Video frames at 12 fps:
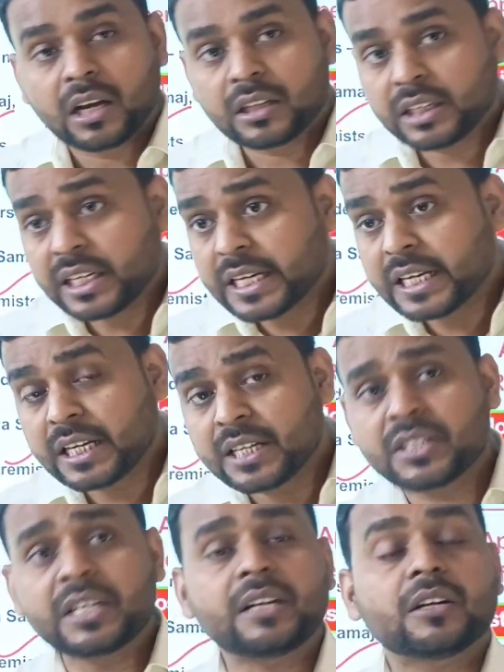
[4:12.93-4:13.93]
the
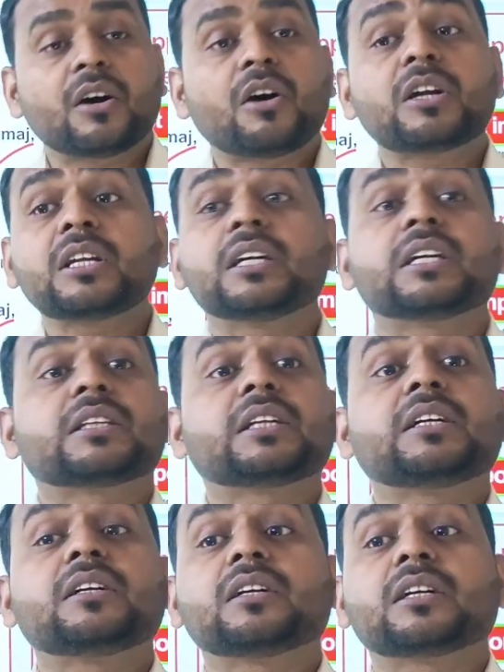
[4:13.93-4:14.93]
incident or
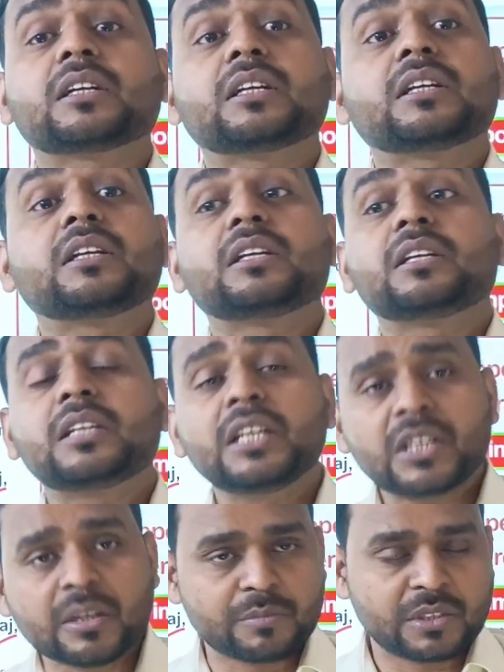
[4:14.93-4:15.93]
the
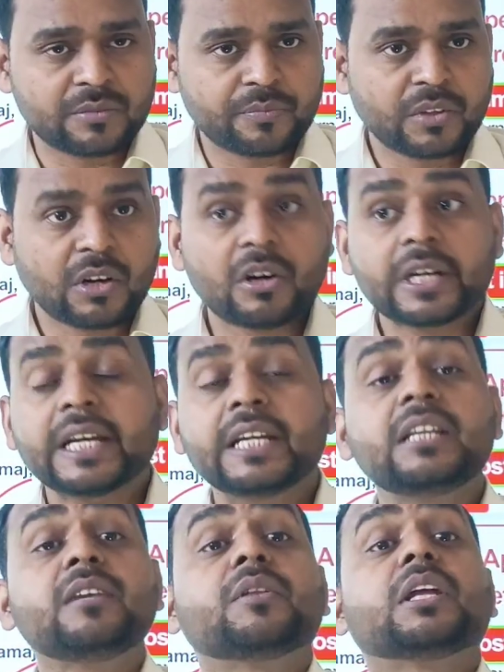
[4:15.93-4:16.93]
key terms or
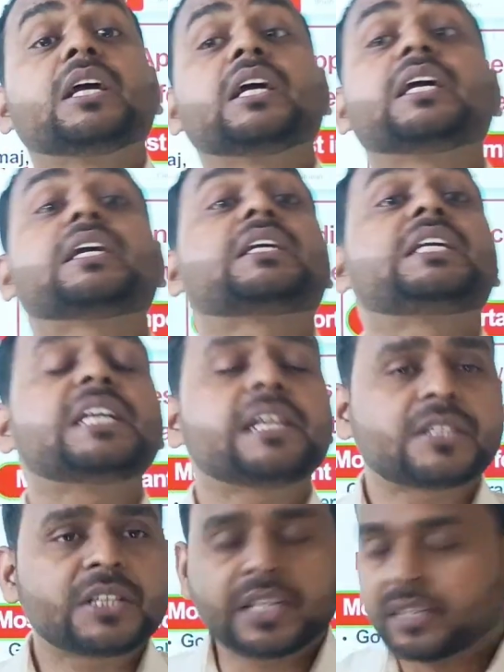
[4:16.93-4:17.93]
any key
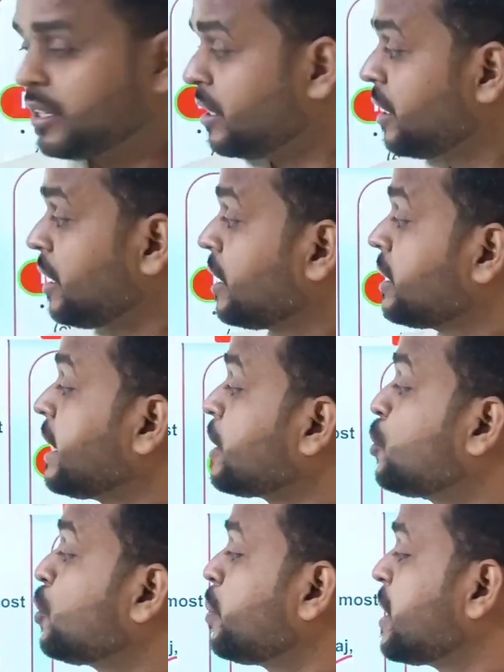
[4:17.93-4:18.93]
incident
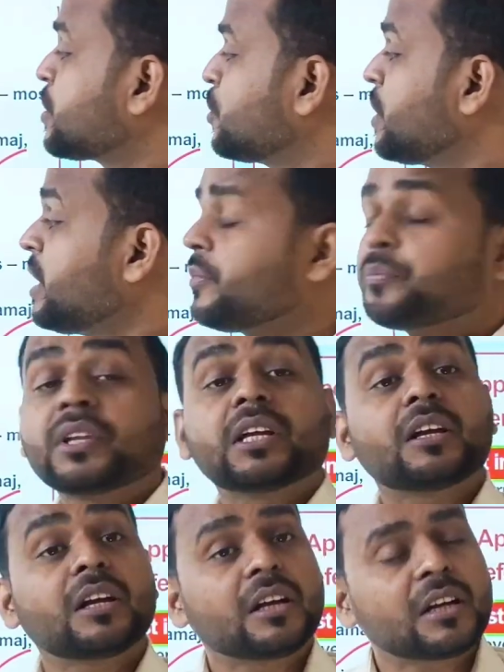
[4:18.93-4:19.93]
that took place during
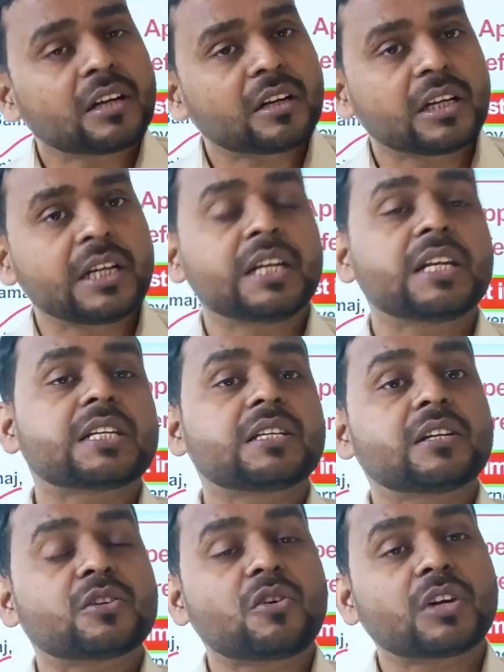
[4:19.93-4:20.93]
Indian
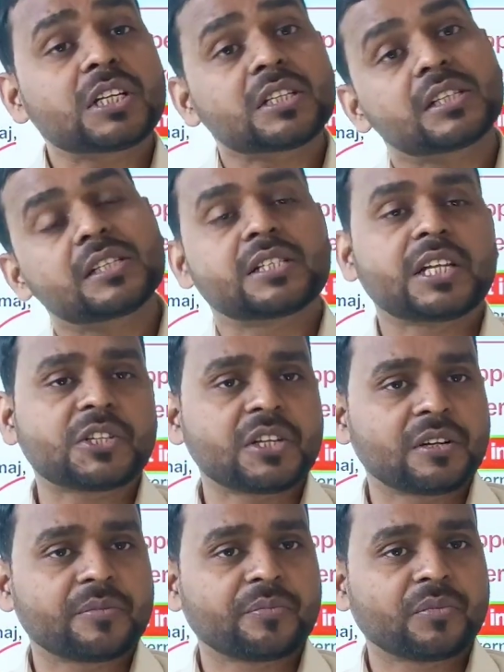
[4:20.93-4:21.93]
National Congress
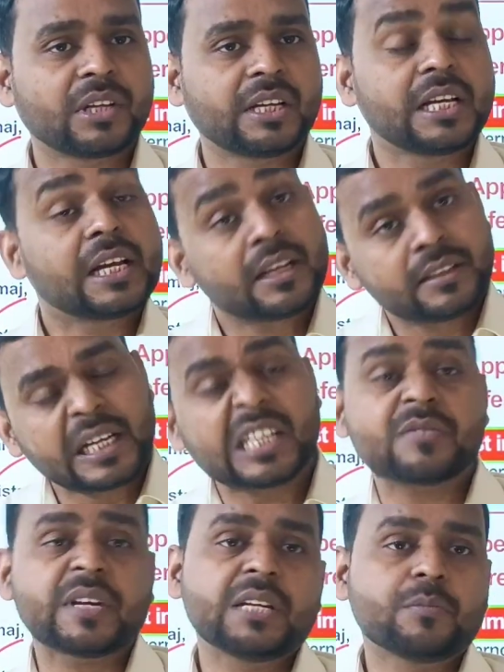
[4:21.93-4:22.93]
session. That
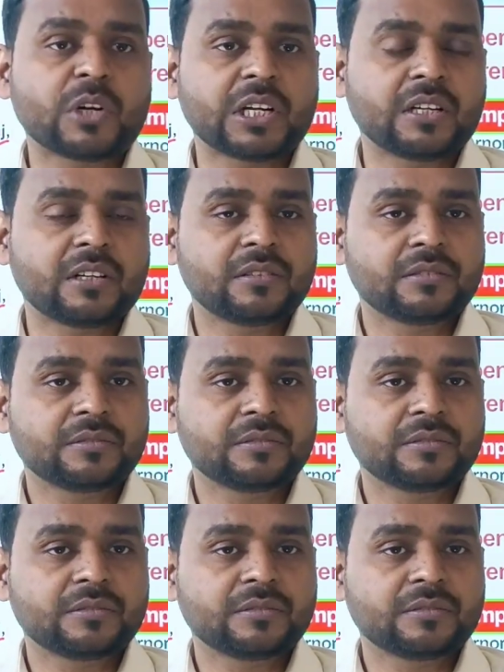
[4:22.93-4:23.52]
is very important.